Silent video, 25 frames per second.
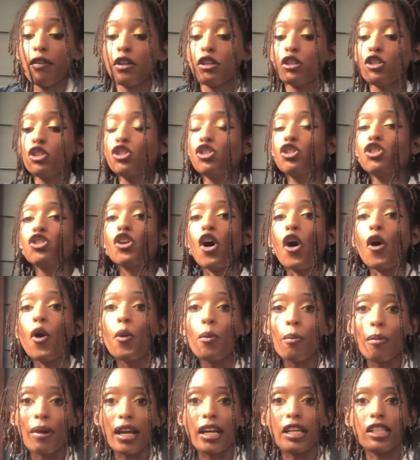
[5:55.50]
so
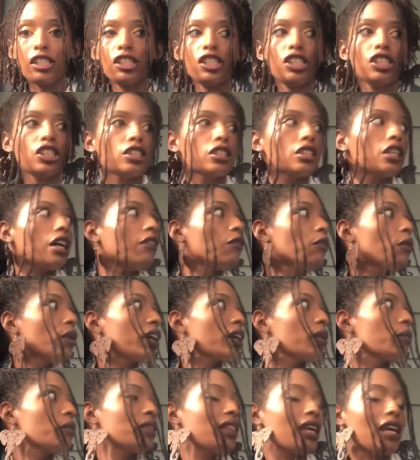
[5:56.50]
much. Love
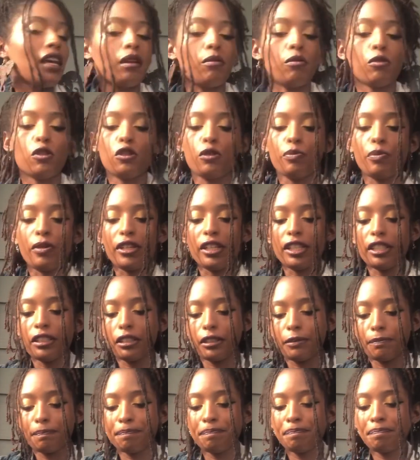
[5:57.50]
working with animal spirits,
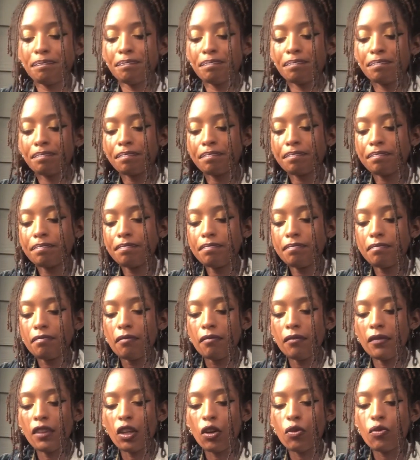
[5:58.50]

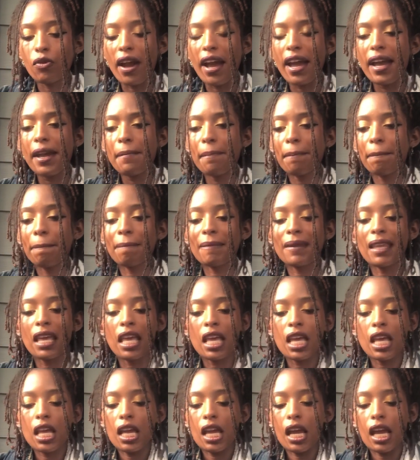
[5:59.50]
right?
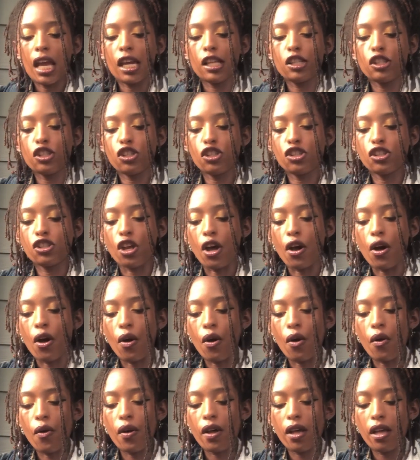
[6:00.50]
And
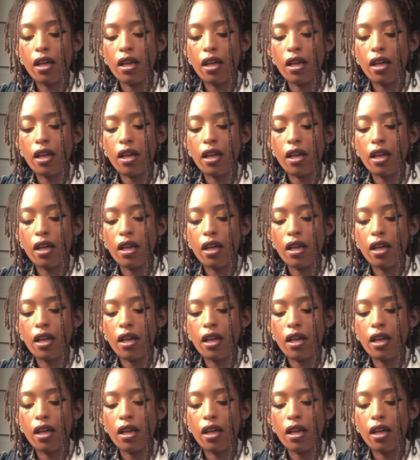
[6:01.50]
so